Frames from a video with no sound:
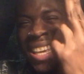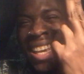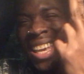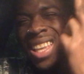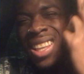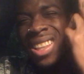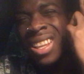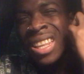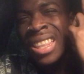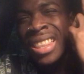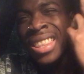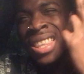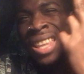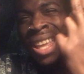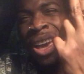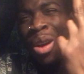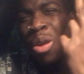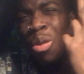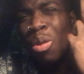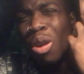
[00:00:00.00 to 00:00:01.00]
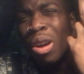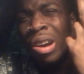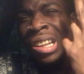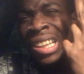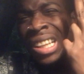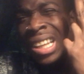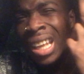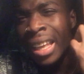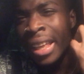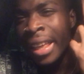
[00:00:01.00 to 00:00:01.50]
hit the nail on
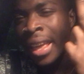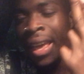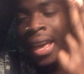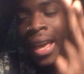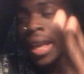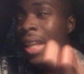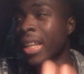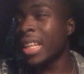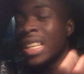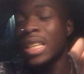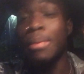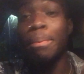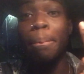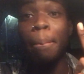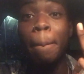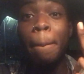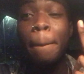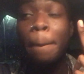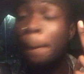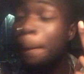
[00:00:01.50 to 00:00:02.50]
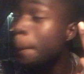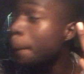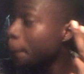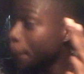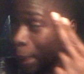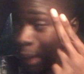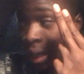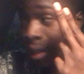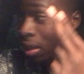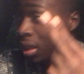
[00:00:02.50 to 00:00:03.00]
the head. He's
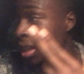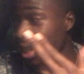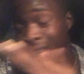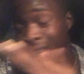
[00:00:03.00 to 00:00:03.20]
bang.